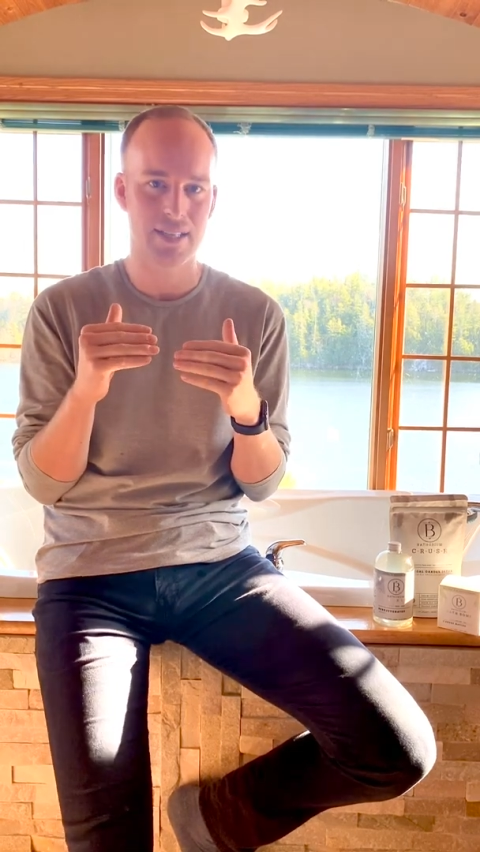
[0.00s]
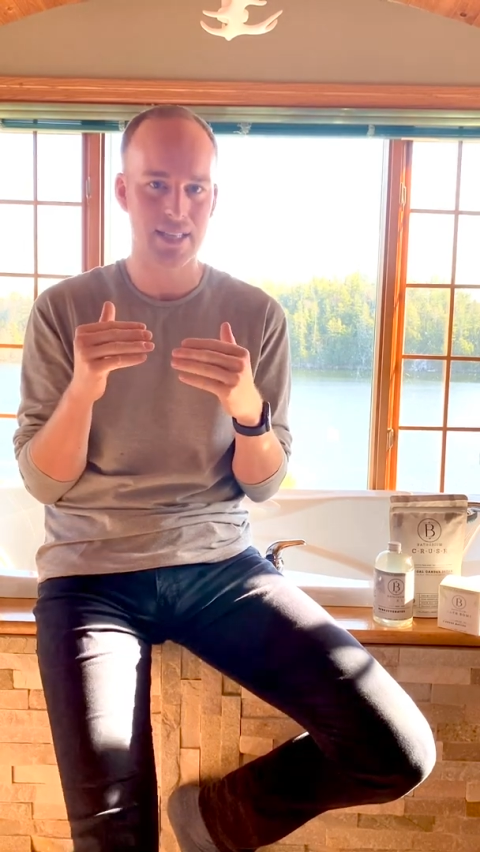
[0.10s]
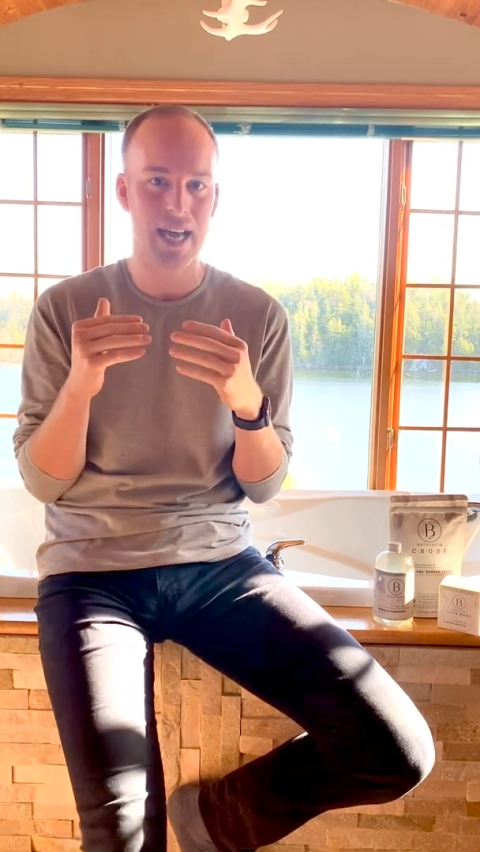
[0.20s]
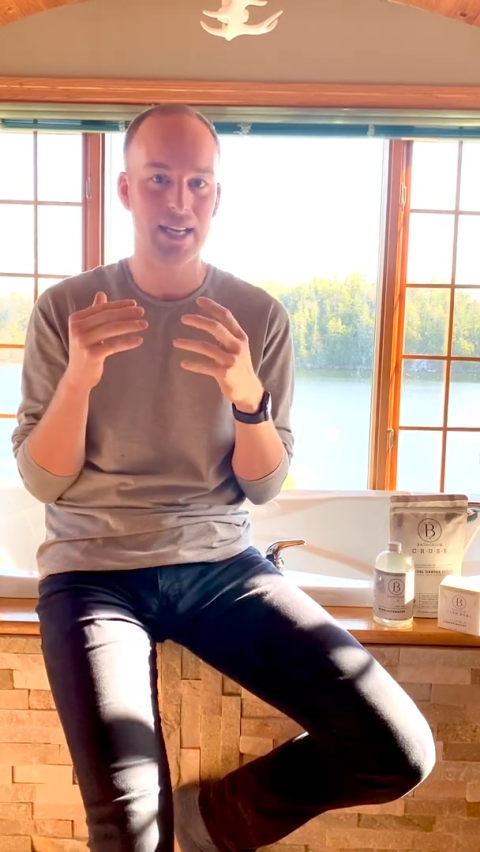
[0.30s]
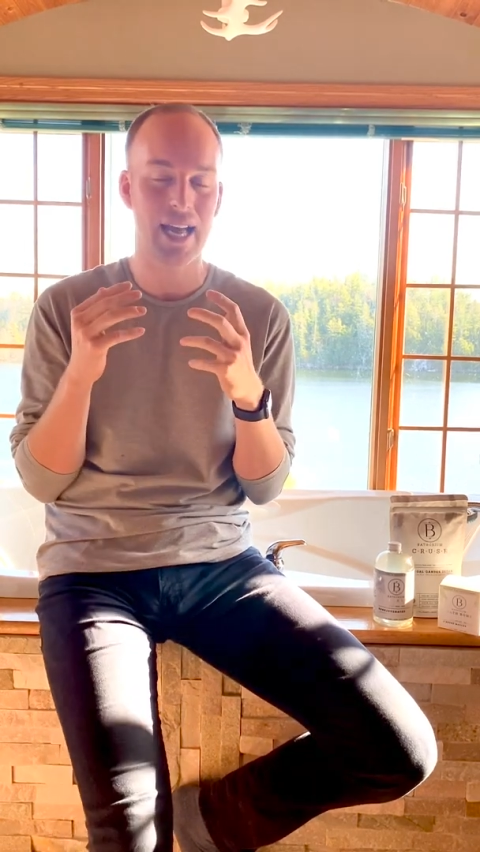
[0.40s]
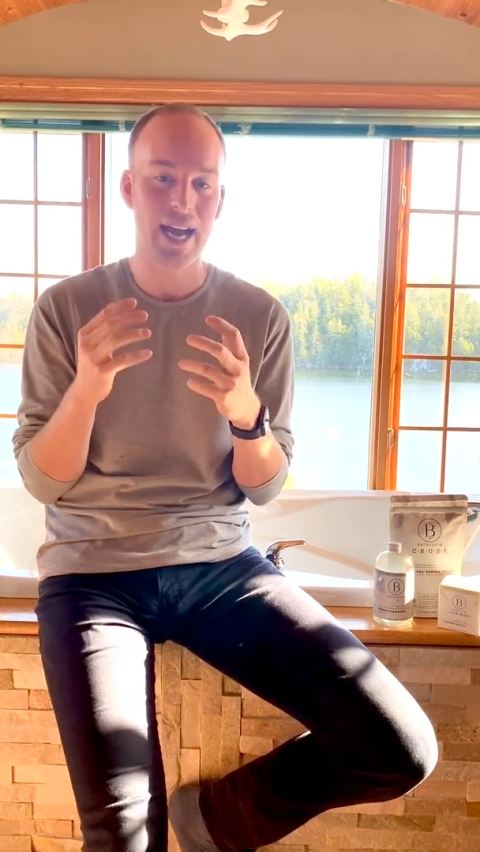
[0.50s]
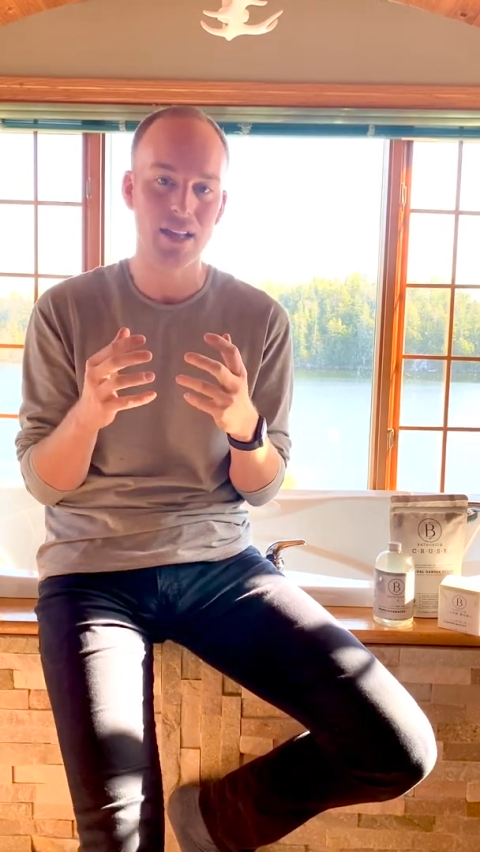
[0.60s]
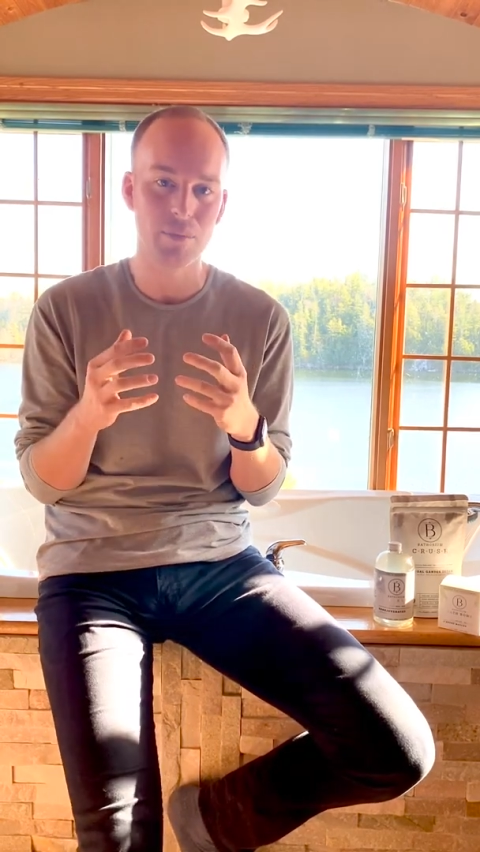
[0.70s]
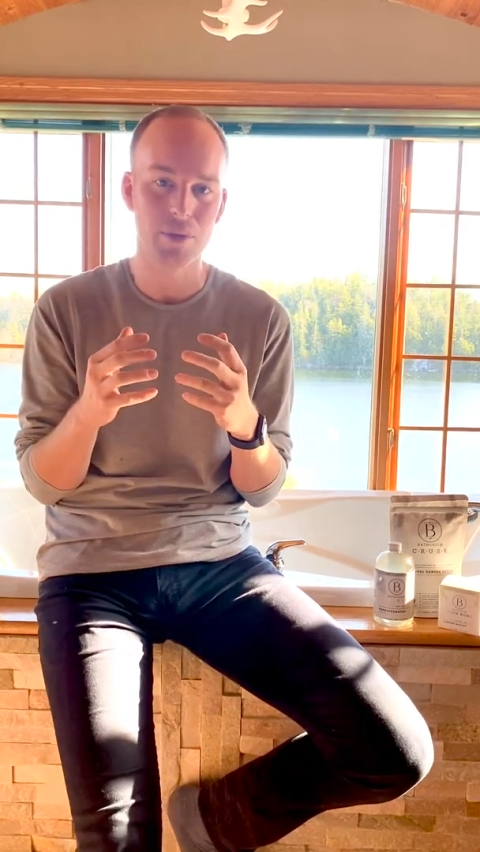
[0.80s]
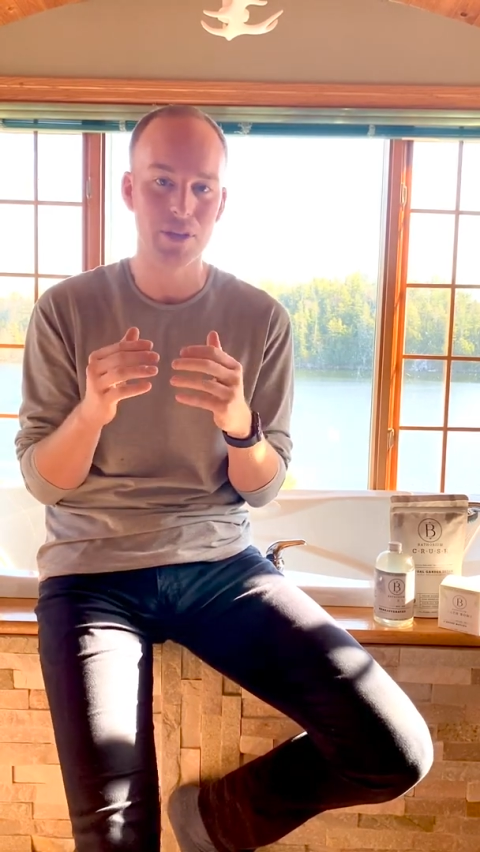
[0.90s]
to that
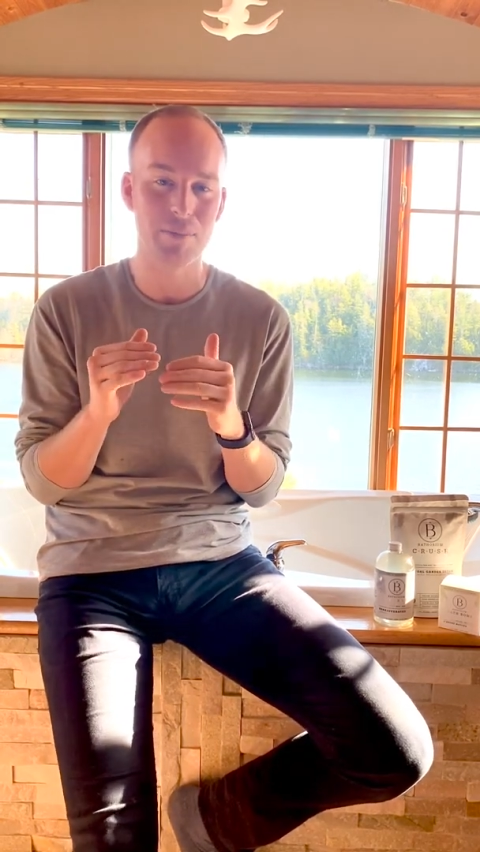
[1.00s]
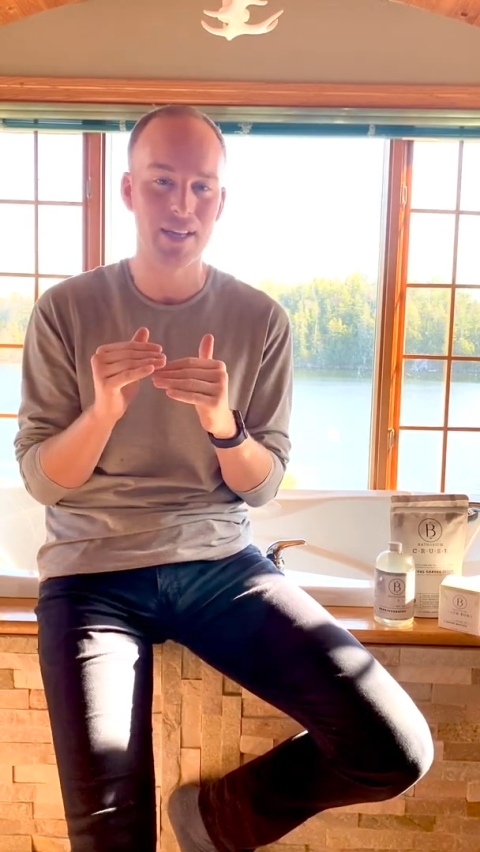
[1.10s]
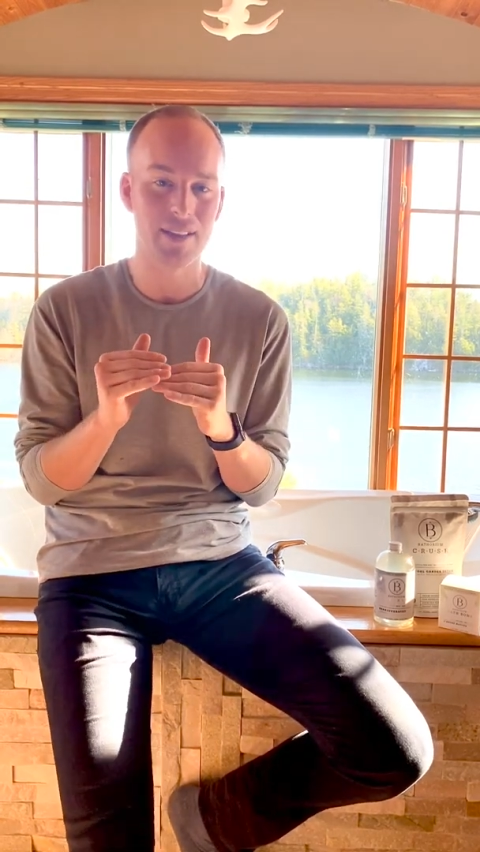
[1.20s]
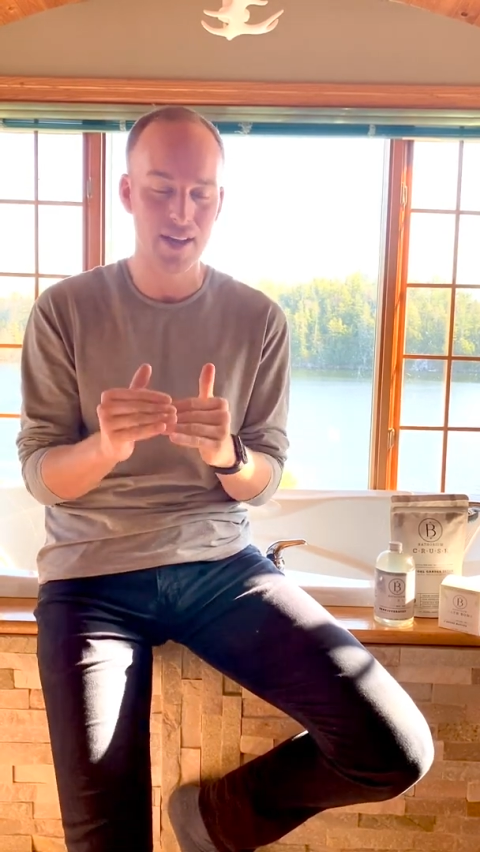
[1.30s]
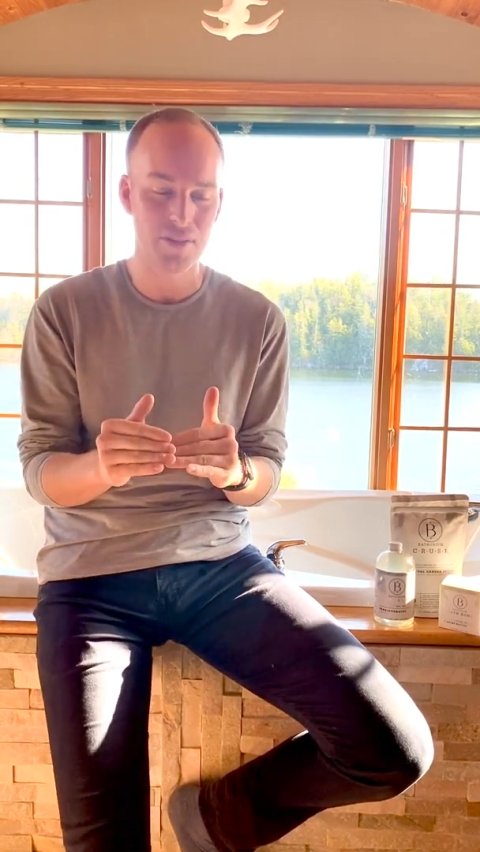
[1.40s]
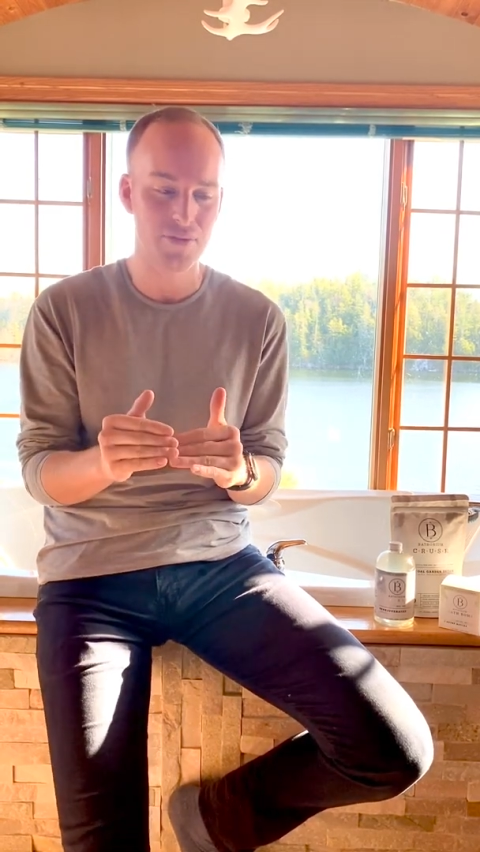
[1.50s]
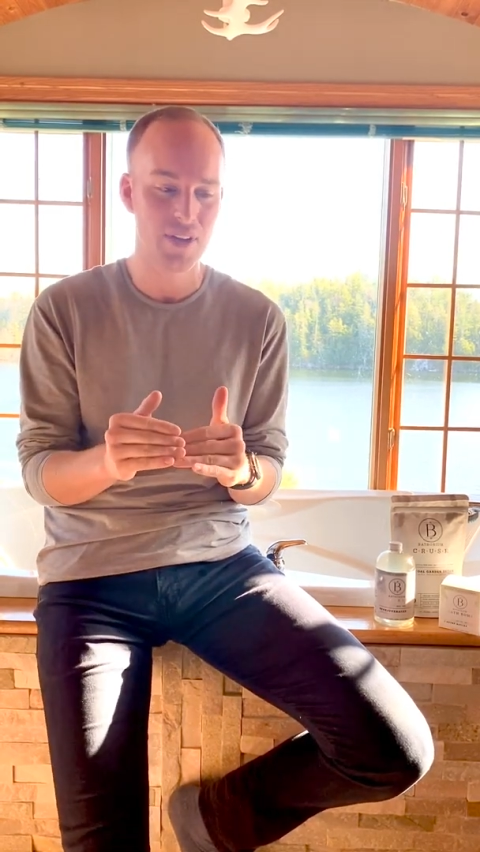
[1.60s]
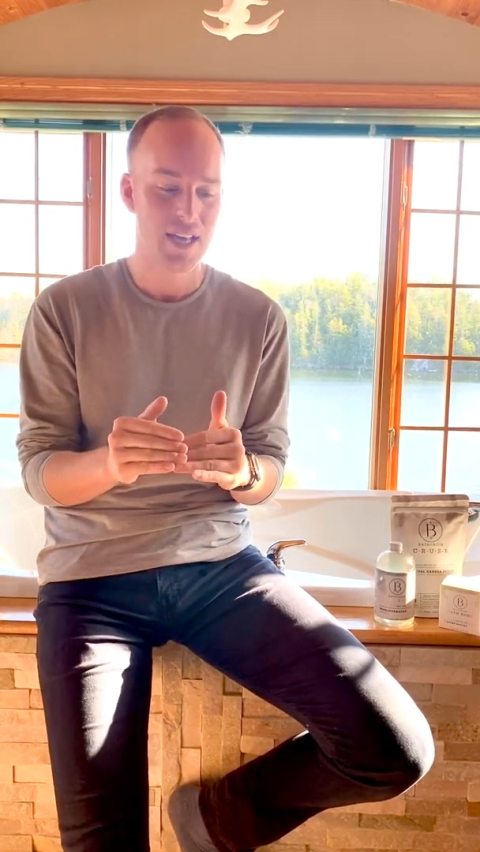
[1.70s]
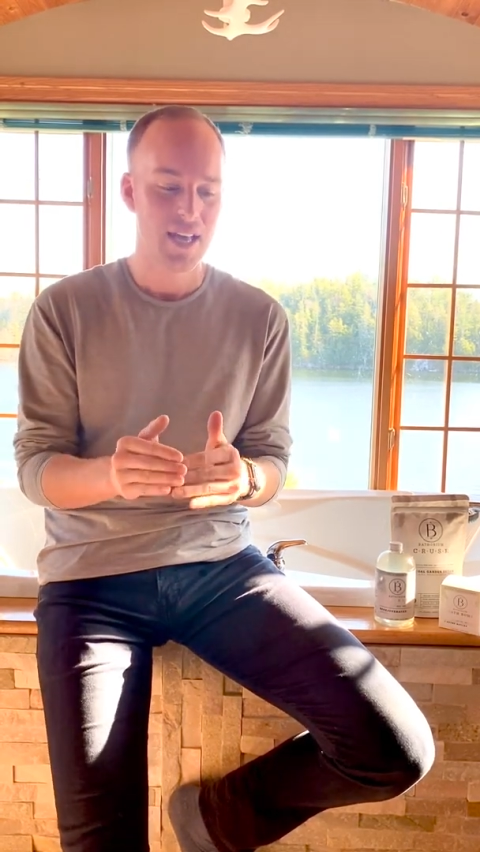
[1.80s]
caliber in my life.